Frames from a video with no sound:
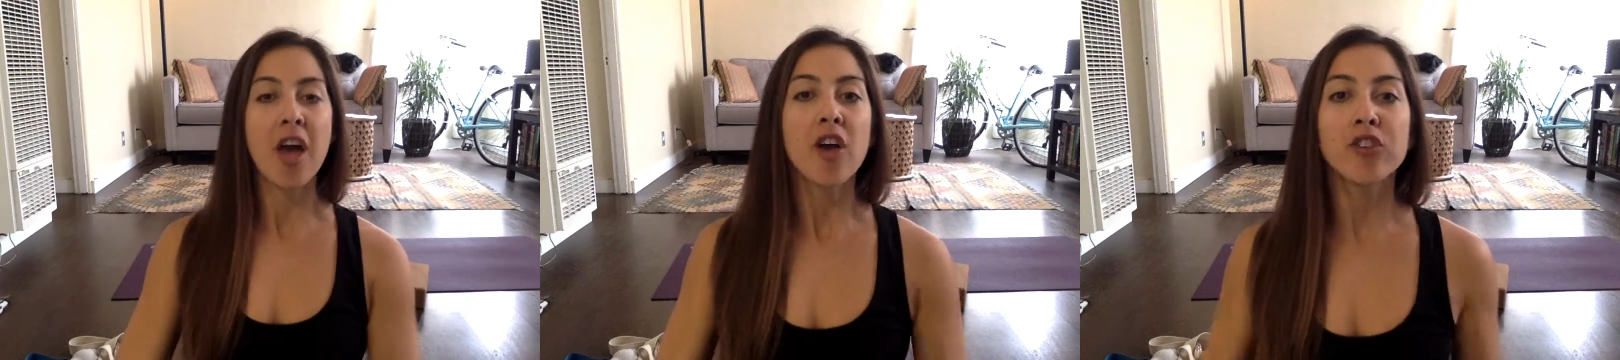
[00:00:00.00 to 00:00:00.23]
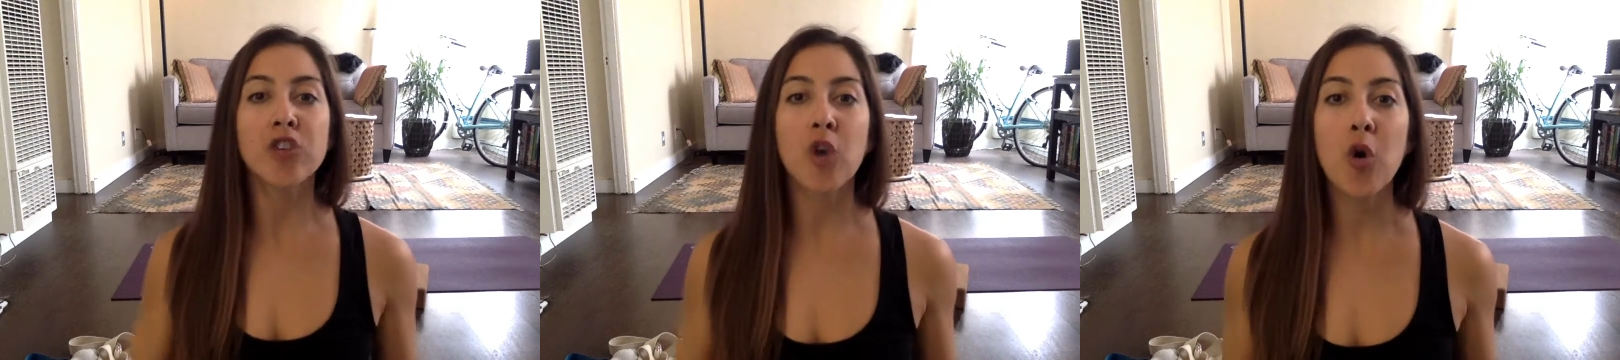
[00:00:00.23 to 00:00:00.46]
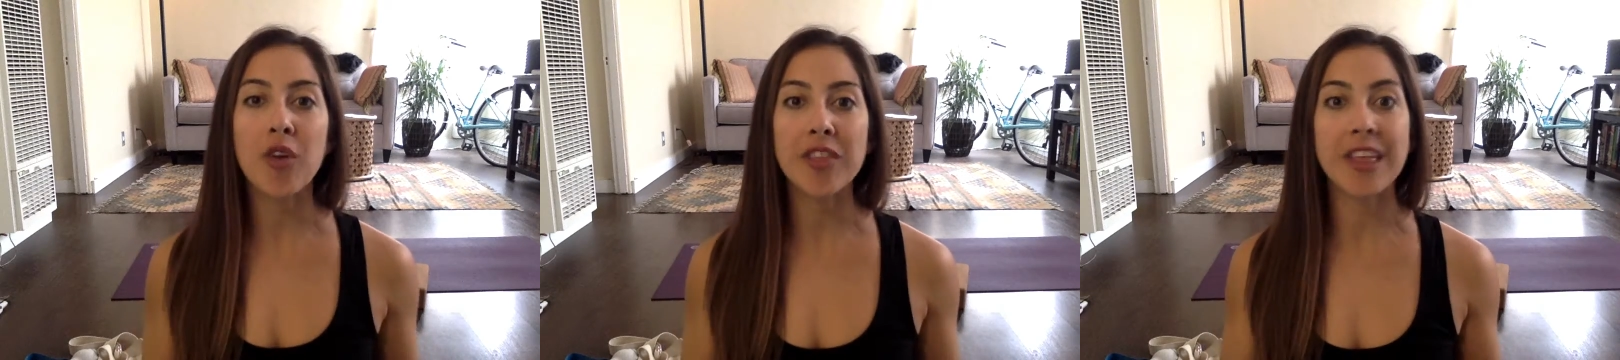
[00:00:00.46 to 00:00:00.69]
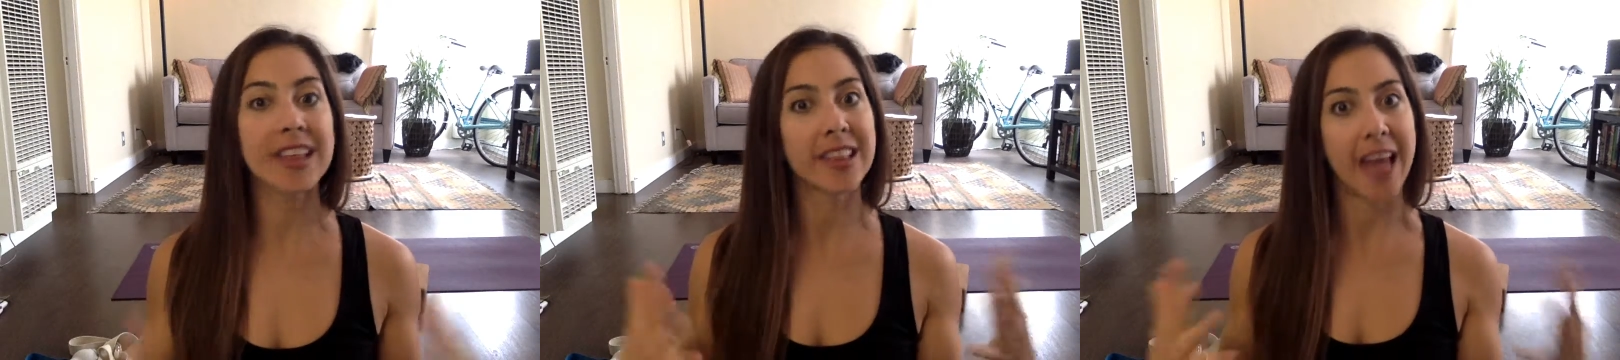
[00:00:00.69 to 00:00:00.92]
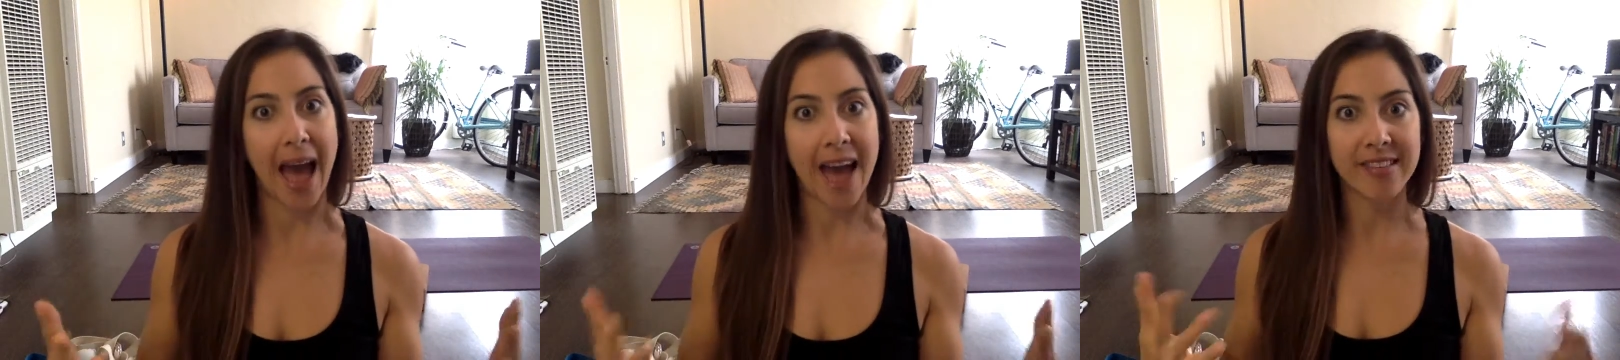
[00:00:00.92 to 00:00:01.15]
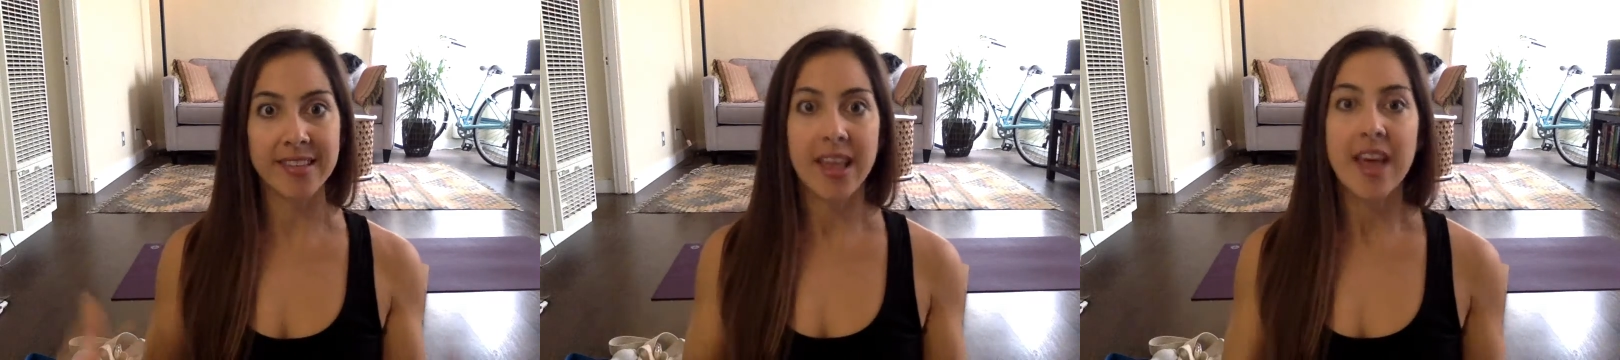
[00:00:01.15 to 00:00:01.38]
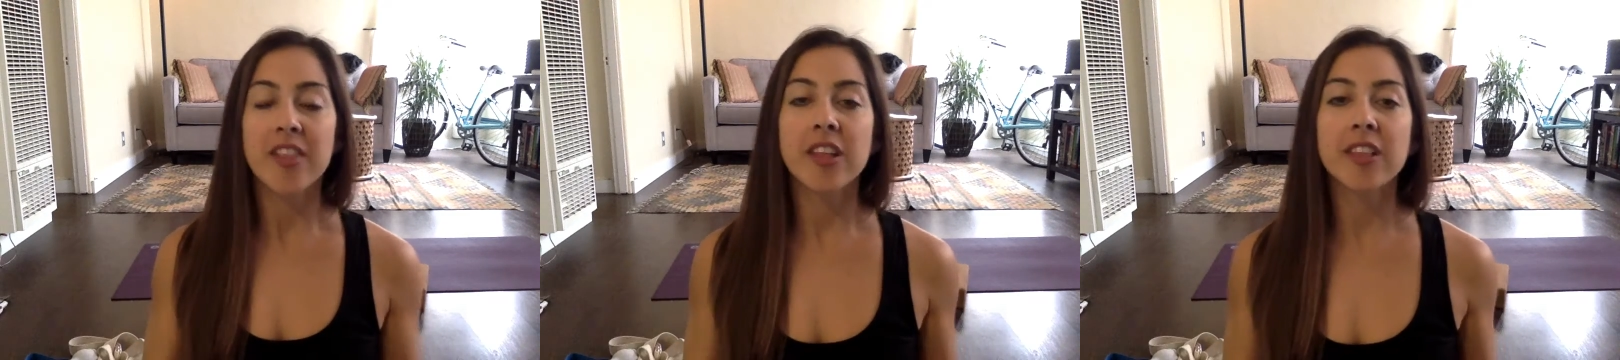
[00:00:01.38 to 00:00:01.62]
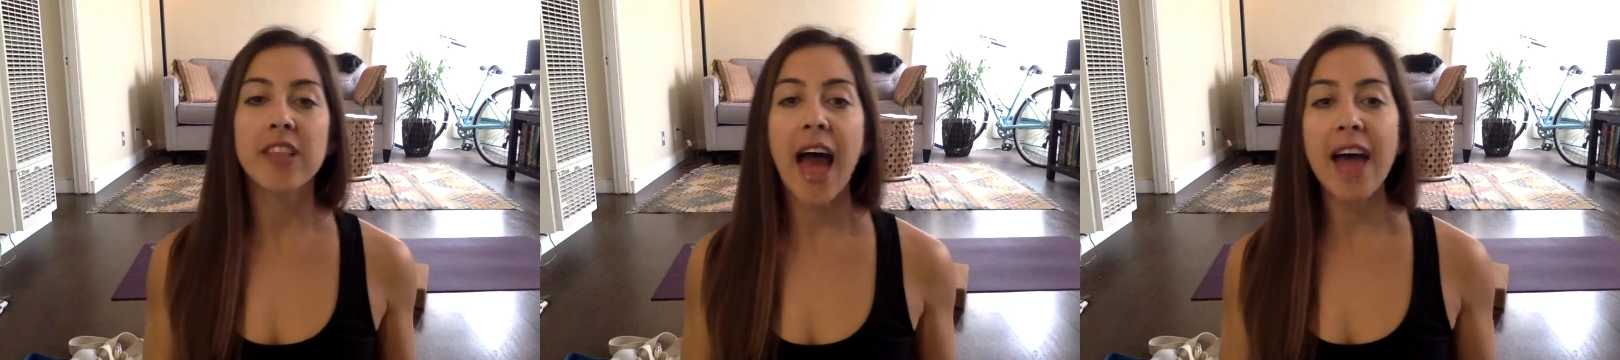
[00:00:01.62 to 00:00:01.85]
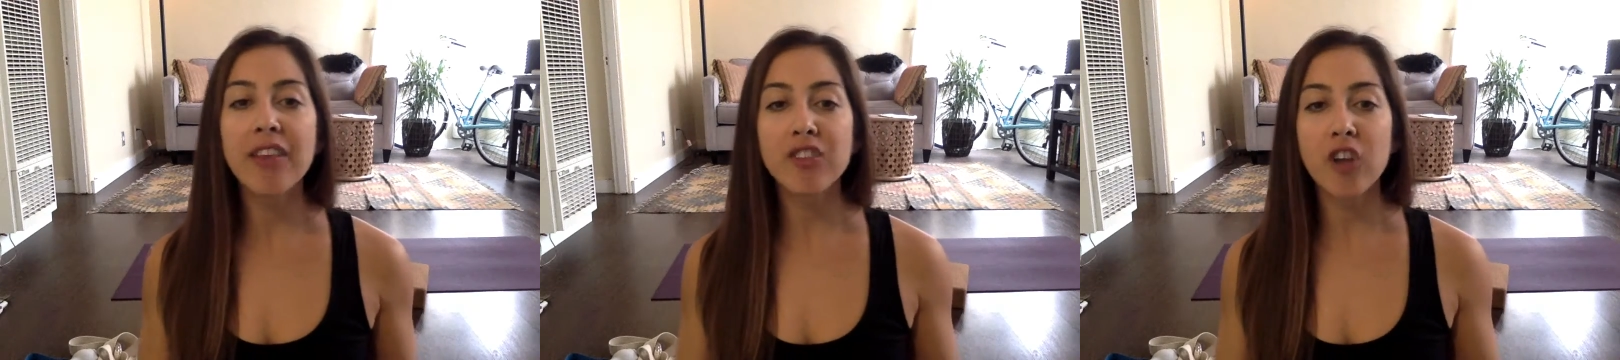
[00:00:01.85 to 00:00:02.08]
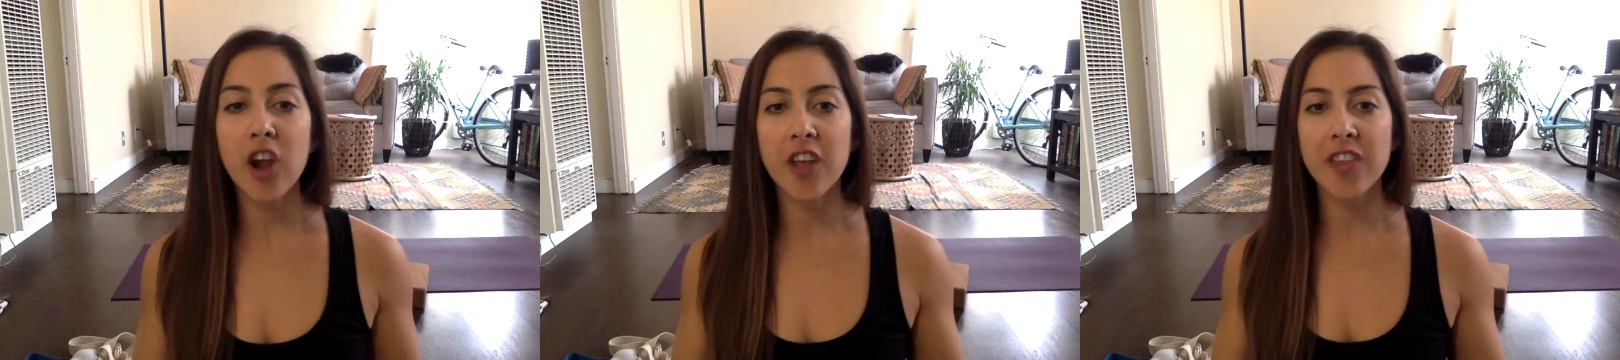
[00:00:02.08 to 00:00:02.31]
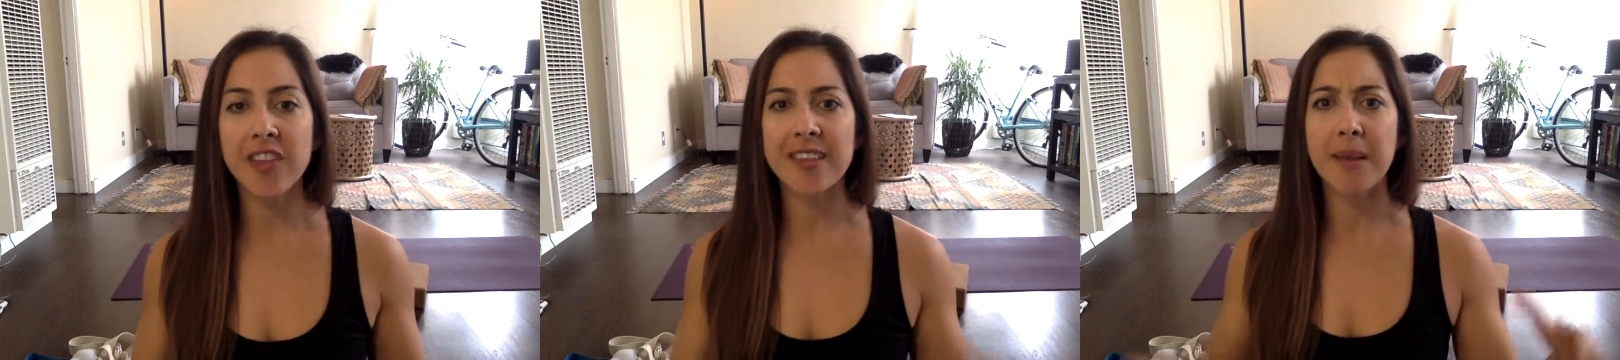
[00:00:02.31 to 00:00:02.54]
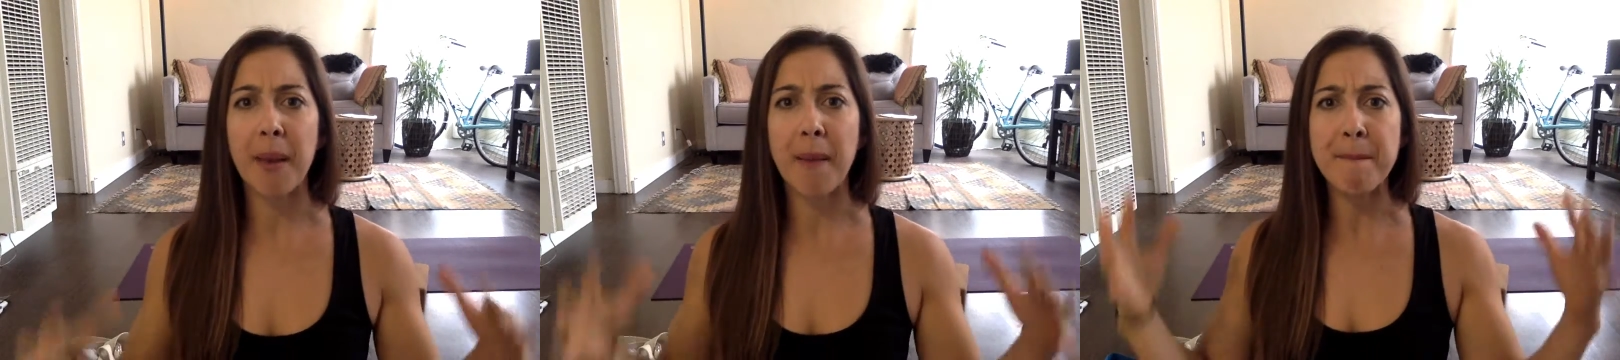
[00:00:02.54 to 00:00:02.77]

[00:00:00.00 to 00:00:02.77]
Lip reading: So the lats. The lats are these